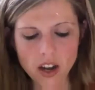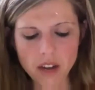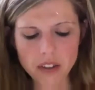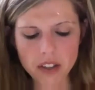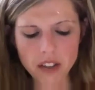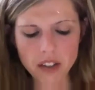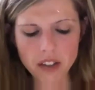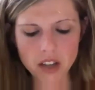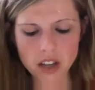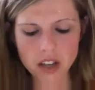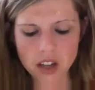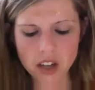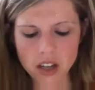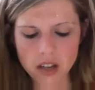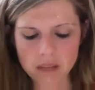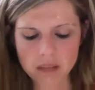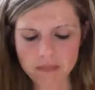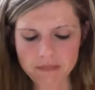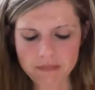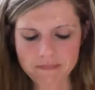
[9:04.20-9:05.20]
it,
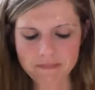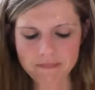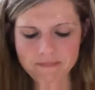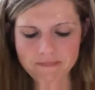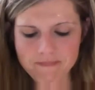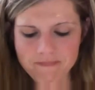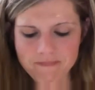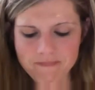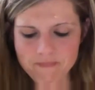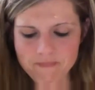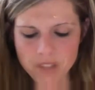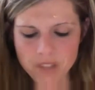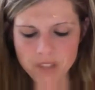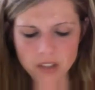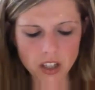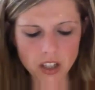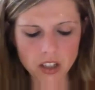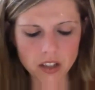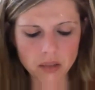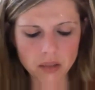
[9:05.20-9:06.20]
let's
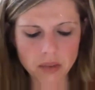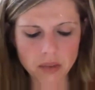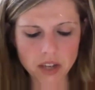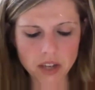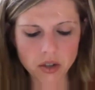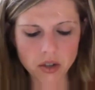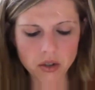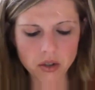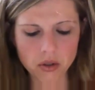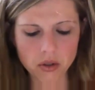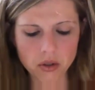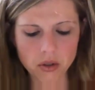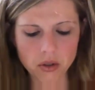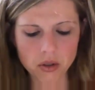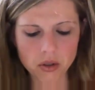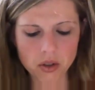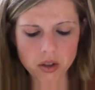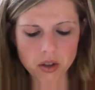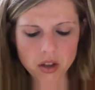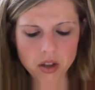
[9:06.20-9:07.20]
see,
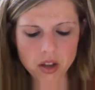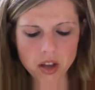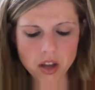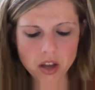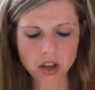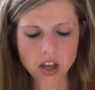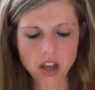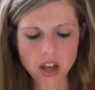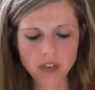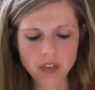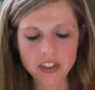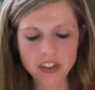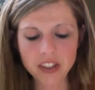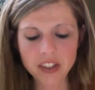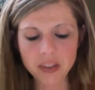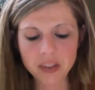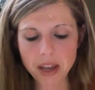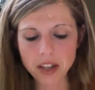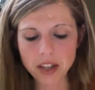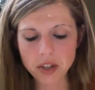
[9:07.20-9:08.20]
symmetrical, if it's
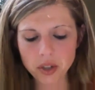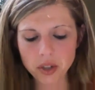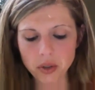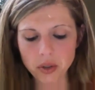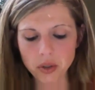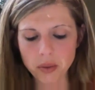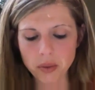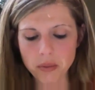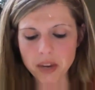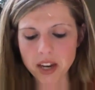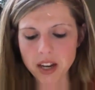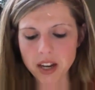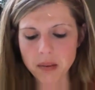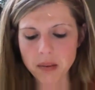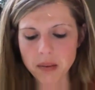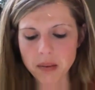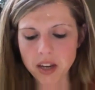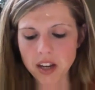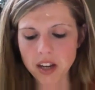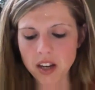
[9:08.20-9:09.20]
symmetrical, the mean
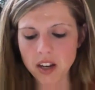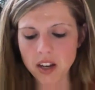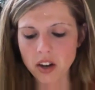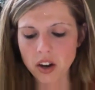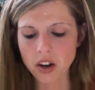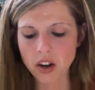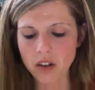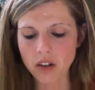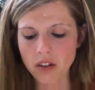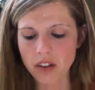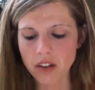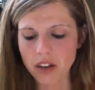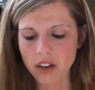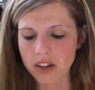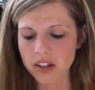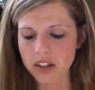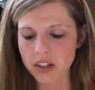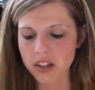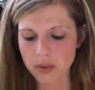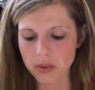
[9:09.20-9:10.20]
and median are very
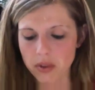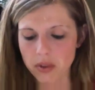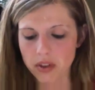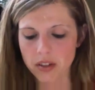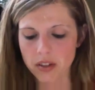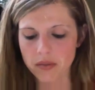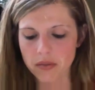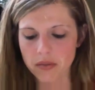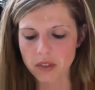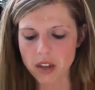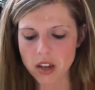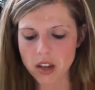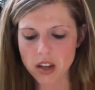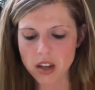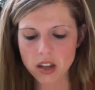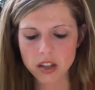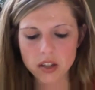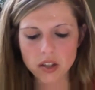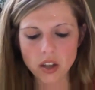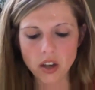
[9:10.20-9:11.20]
similar.
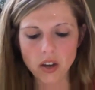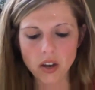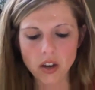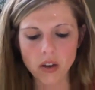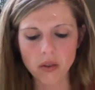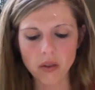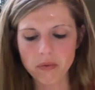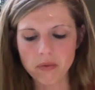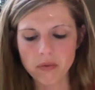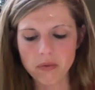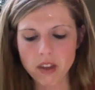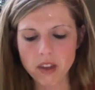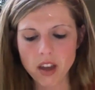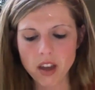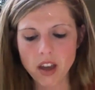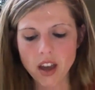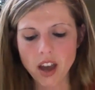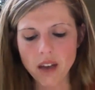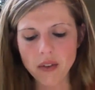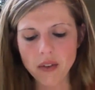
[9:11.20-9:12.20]
So
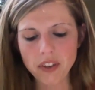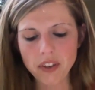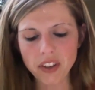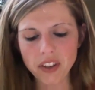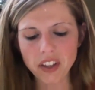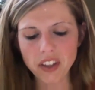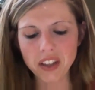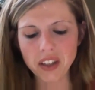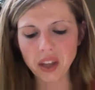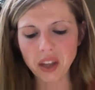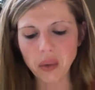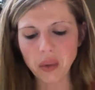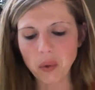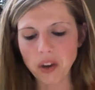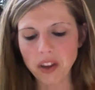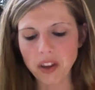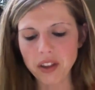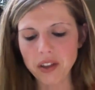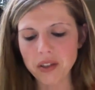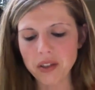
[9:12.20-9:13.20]
I have a feeling like
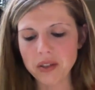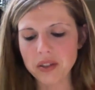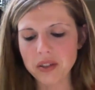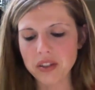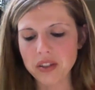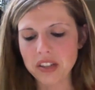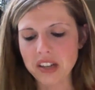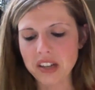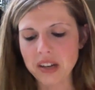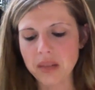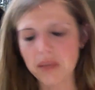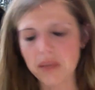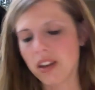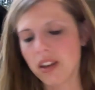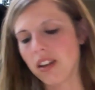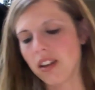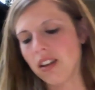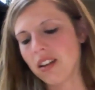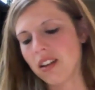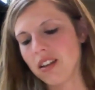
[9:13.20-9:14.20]
one of those is going to
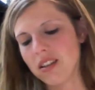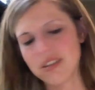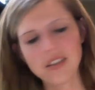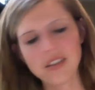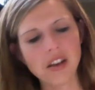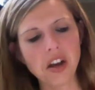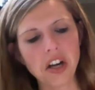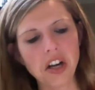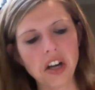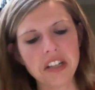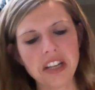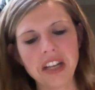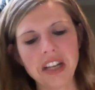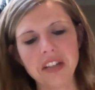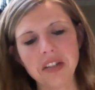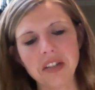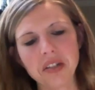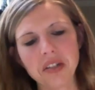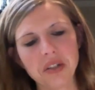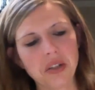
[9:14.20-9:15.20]
be on a
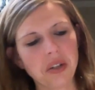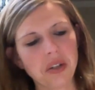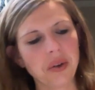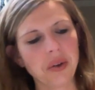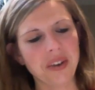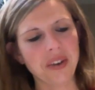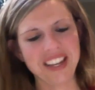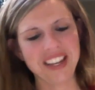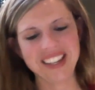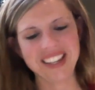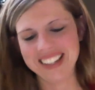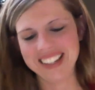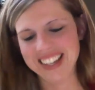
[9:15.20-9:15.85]
test or a quiz.